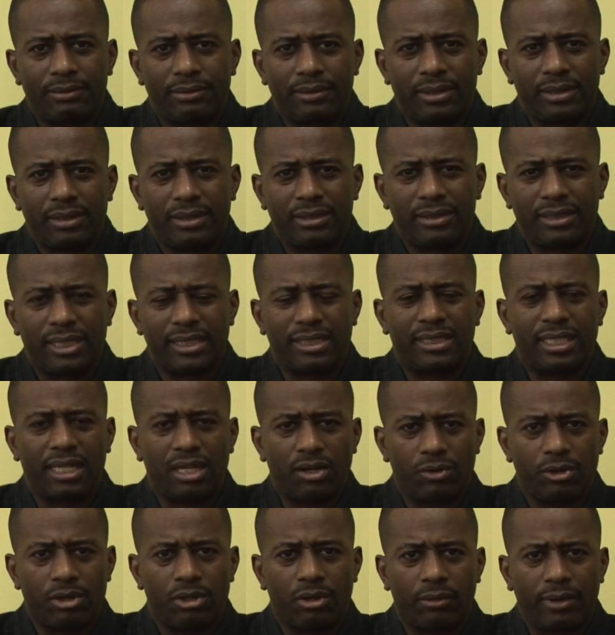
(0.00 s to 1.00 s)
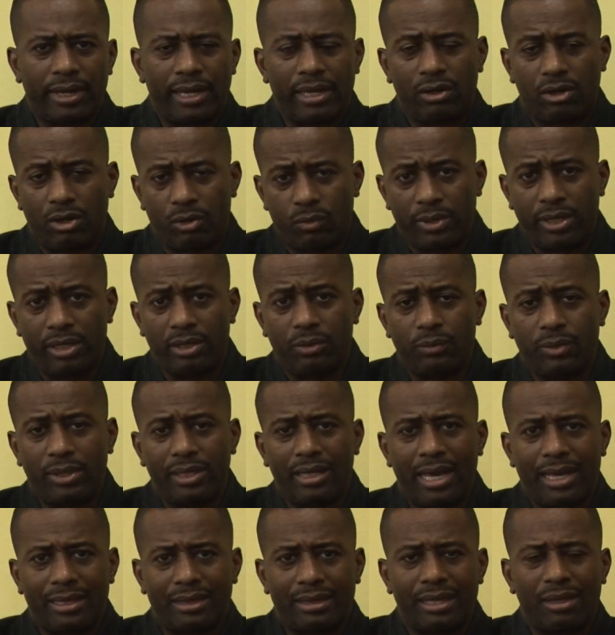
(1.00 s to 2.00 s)
deteriorate, or
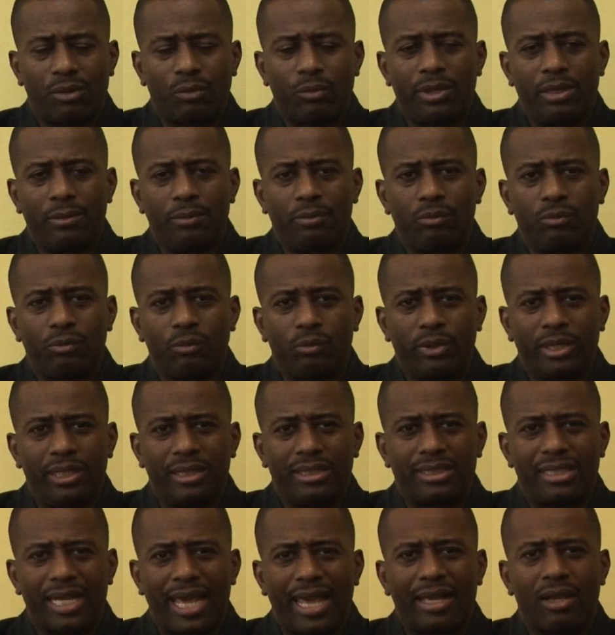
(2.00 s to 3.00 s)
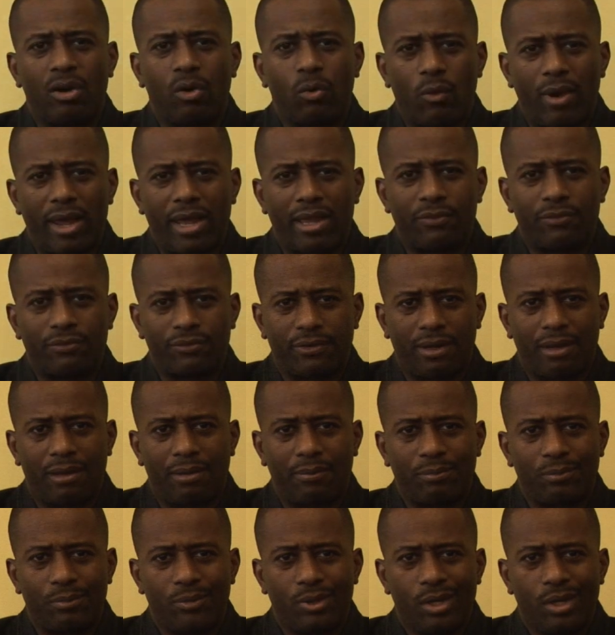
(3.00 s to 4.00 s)
I think we take away
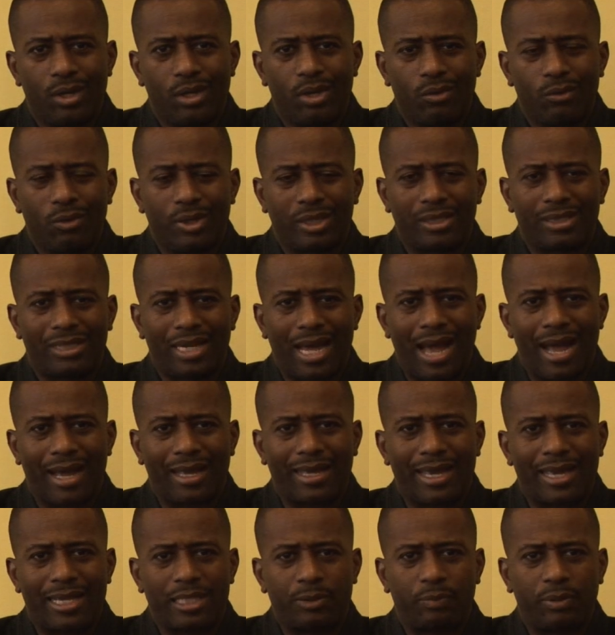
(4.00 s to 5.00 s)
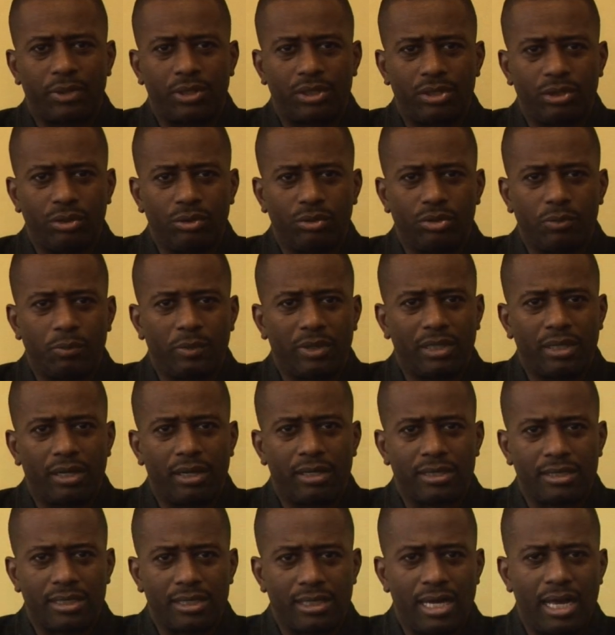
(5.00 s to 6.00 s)
from what Doc has produced, because
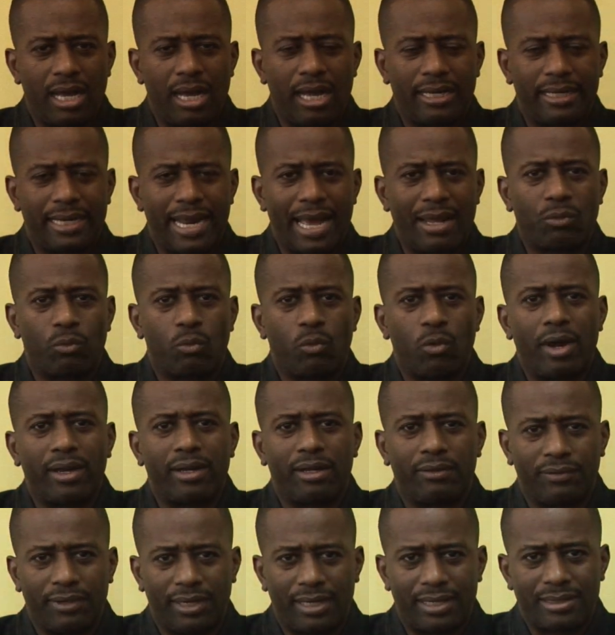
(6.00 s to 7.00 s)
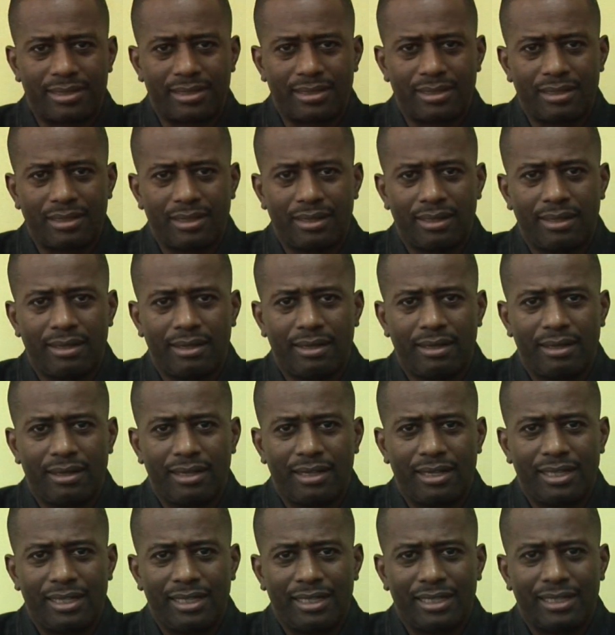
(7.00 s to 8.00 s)
not one of us
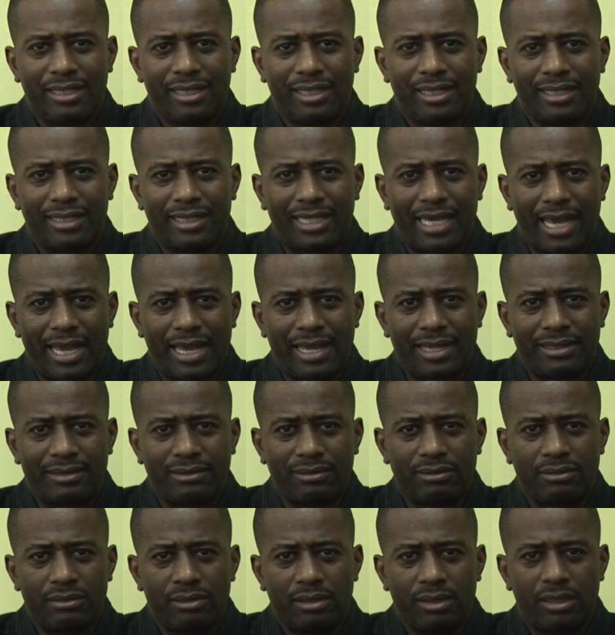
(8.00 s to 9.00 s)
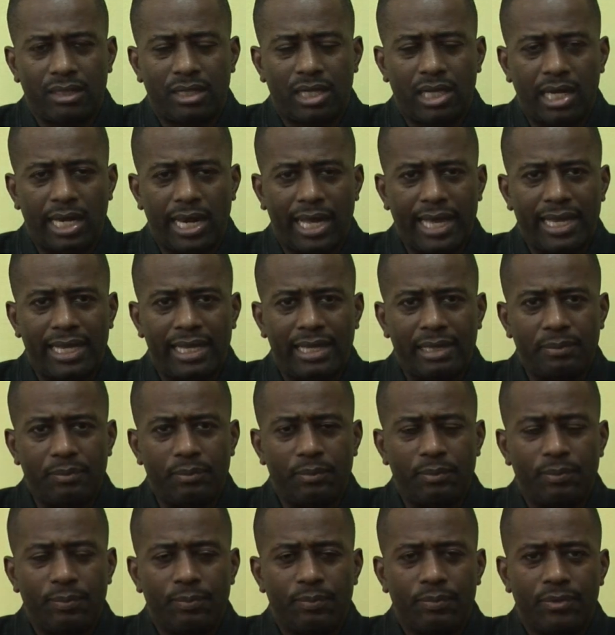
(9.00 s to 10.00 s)
can claim
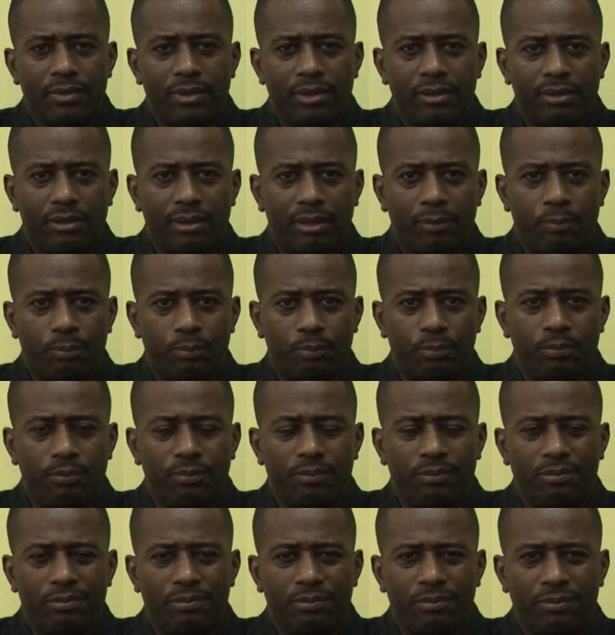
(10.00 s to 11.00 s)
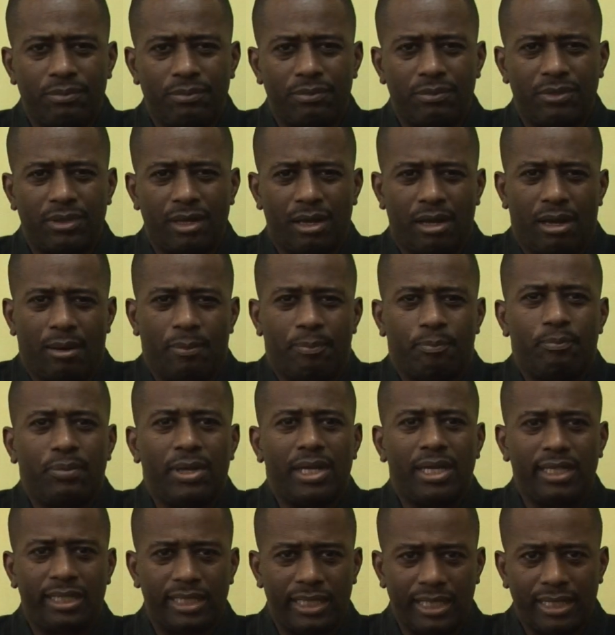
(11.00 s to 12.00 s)
the
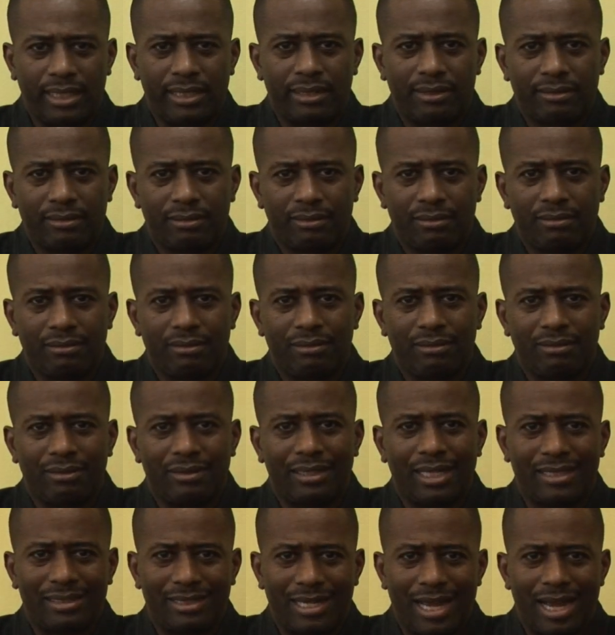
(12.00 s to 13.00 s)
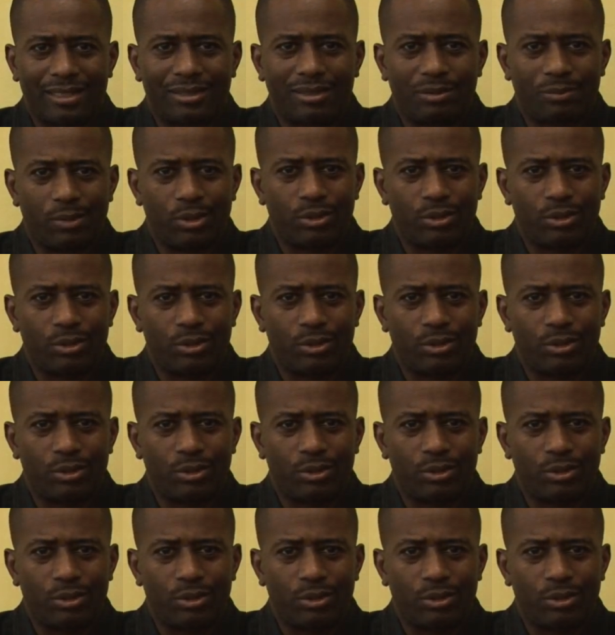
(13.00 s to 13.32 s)
ability that Dr. Moses